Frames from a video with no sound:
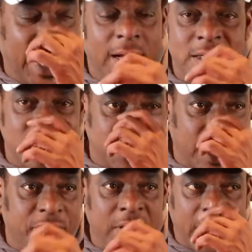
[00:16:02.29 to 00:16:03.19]
Now let's just
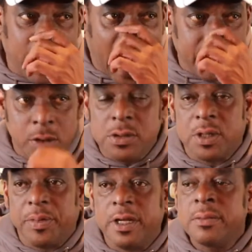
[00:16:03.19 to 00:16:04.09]
say if you like, I
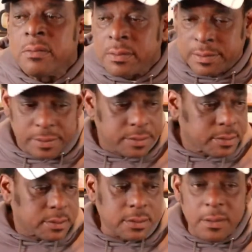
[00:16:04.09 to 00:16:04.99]
used to be,
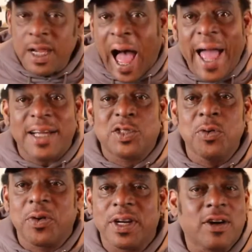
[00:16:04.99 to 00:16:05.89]
I had
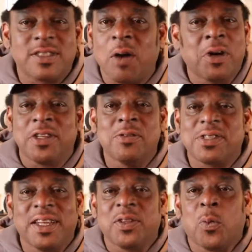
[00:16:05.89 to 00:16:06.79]
two credit cards. I wouldn't
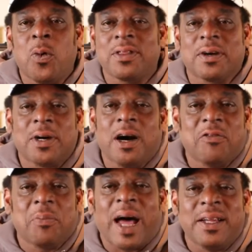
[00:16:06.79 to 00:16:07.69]
use it either one of
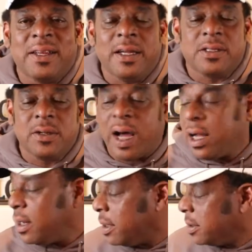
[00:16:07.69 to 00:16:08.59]
them. I didn't need to.
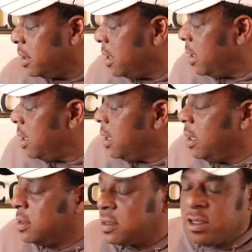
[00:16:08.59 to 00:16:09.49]
I uh,
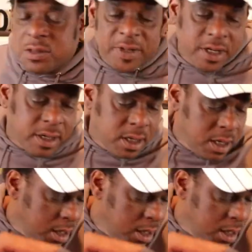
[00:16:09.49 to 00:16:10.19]
excuse me here.